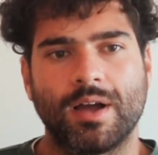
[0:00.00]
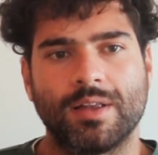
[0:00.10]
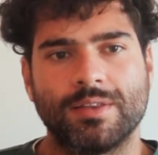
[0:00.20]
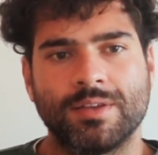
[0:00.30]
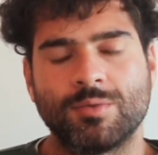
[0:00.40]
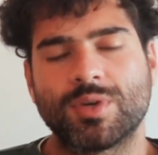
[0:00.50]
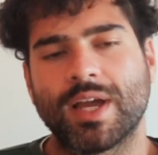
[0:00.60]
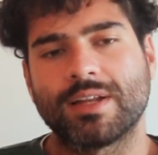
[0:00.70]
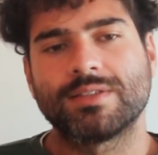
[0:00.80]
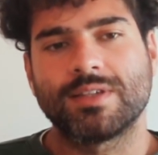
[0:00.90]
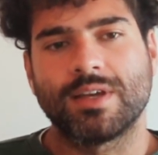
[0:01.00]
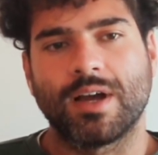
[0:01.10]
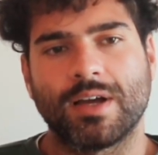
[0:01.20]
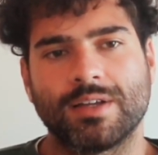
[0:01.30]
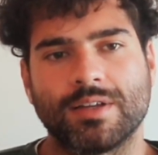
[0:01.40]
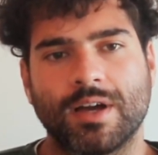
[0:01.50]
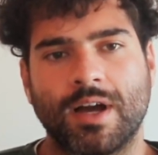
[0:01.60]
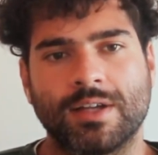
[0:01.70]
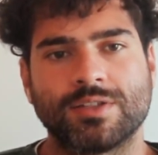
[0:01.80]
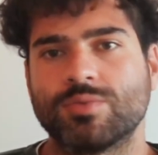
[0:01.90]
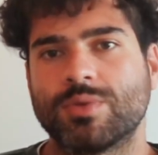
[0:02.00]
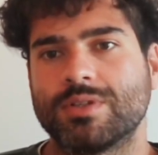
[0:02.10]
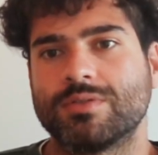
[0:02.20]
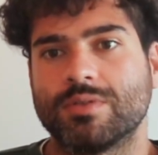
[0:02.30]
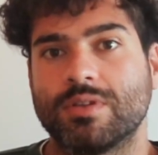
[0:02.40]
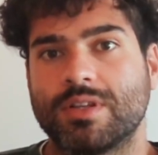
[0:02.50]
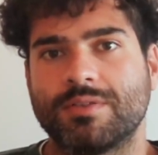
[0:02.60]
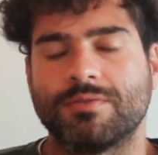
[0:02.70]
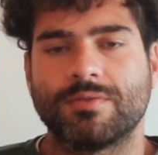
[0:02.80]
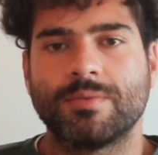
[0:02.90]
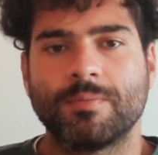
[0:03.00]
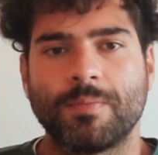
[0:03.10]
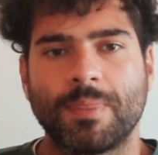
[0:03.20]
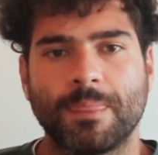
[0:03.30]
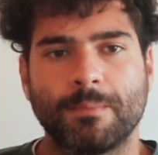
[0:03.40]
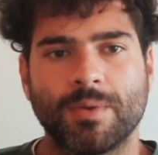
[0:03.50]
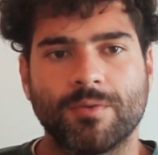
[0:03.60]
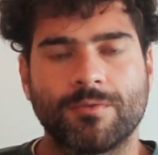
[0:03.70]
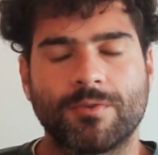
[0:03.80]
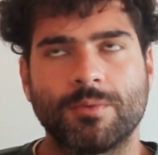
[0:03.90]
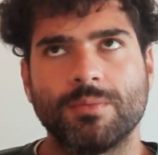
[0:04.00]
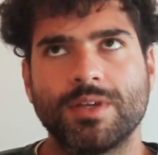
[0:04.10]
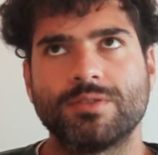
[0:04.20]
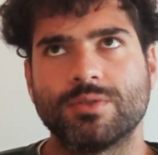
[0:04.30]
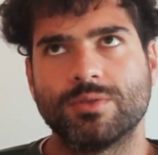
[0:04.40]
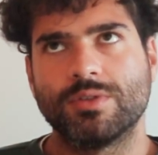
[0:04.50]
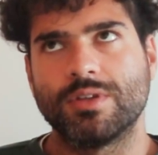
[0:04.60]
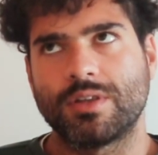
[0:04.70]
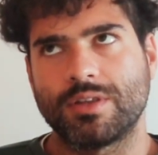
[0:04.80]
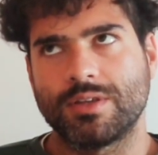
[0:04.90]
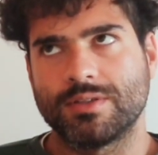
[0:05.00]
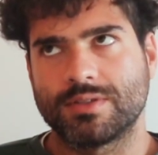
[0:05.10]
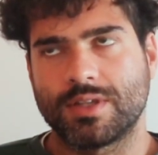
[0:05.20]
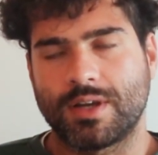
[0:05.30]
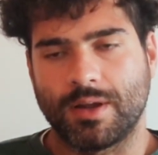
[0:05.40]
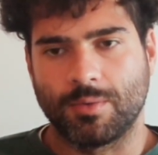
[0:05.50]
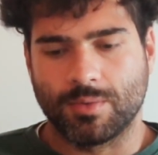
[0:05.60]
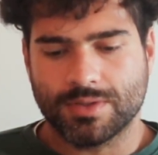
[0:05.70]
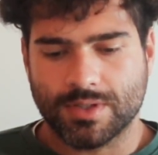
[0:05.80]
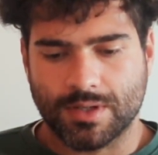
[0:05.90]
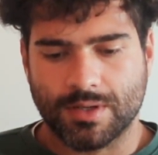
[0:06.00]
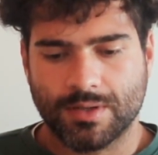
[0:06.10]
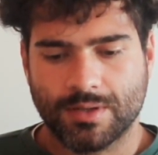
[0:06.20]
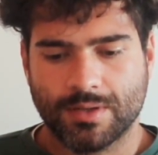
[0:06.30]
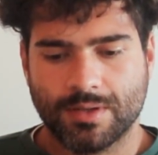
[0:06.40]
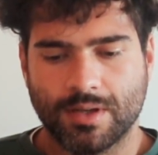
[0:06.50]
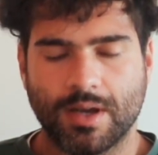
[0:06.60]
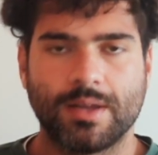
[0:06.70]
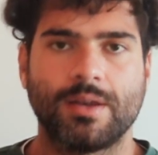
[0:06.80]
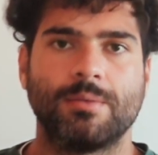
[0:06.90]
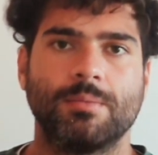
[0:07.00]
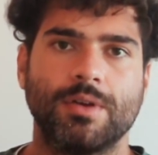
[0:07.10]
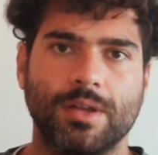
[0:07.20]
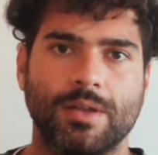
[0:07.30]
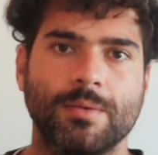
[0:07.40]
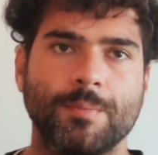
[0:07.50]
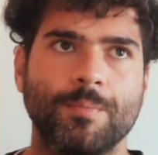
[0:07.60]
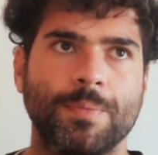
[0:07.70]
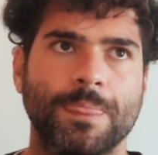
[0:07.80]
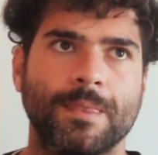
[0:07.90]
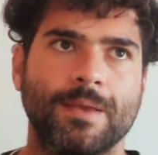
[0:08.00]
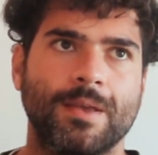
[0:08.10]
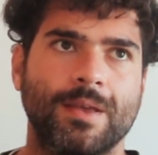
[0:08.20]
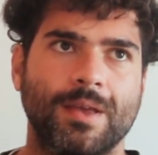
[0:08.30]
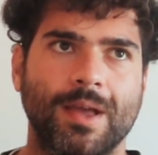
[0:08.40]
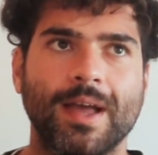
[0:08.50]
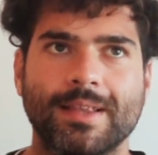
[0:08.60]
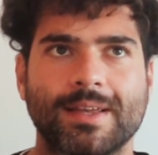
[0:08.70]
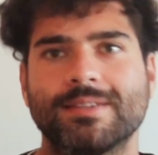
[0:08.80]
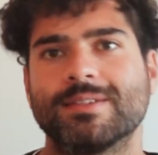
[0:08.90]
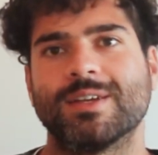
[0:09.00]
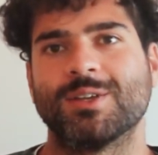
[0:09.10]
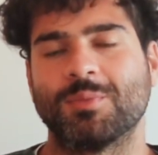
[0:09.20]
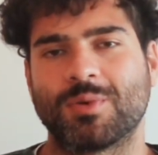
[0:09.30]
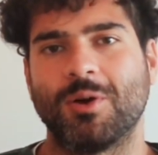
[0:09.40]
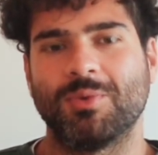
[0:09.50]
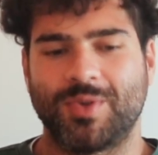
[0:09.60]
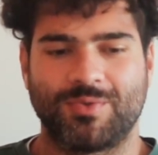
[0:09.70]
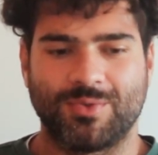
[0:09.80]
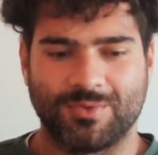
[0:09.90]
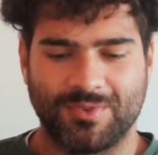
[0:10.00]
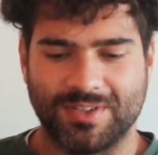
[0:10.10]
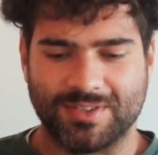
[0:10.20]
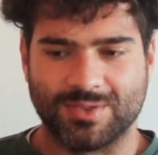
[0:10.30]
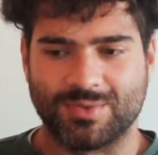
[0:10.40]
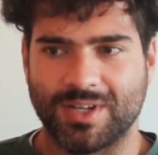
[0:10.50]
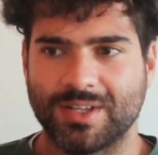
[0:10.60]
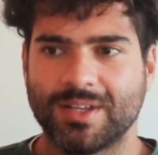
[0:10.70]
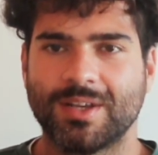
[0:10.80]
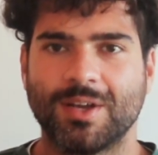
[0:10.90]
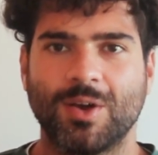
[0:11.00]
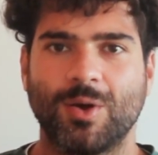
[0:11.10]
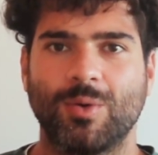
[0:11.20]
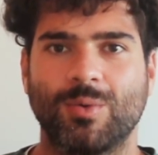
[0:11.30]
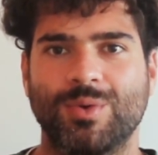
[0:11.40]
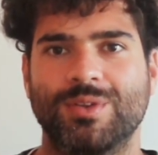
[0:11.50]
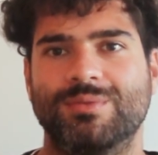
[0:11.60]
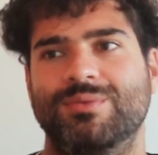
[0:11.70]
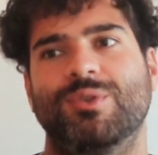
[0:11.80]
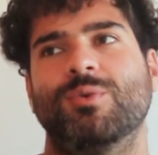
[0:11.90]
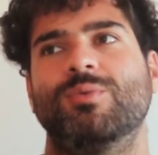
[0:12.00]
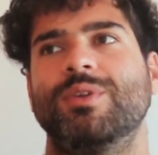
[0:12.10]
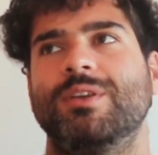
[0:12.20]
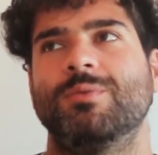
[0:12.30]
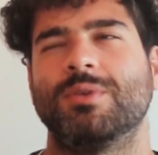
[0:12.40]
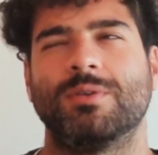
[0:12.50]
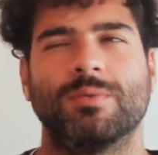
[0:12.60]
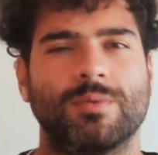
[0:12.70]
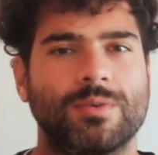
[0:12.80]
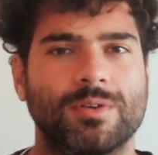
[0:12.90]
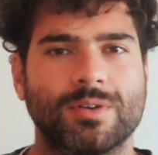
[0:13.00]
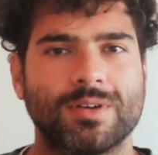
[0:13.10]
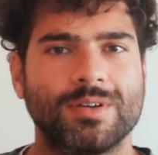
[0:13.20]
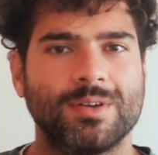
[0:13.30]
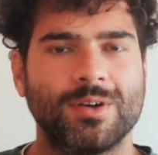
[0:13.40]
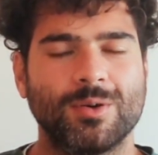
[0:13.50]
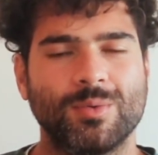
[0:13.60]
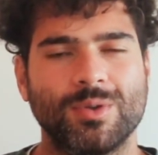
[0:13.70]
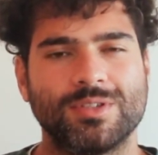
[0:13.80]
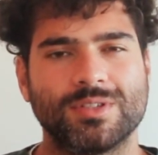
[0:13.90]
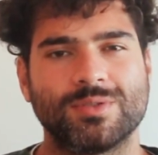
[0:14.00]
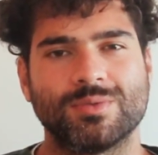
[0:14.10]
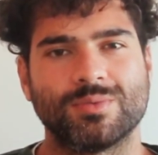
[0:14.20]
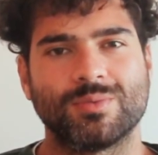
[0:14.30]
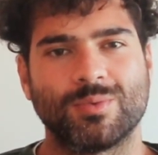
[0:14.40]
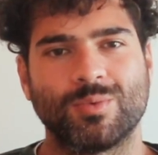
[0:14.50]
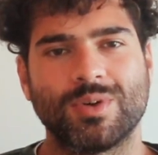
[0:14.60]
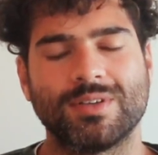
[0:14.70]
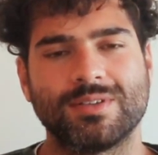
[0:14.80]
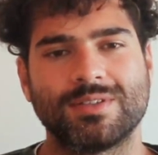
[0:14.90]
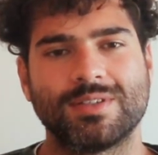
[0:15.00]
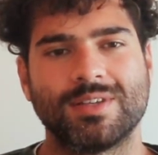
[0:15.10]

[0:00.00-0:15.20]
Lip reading: in reality, I just wanted to live. But for me to do the things that I wanted, I needed money. And that's like the problem everyone faces, right? We don't really want to work. We just want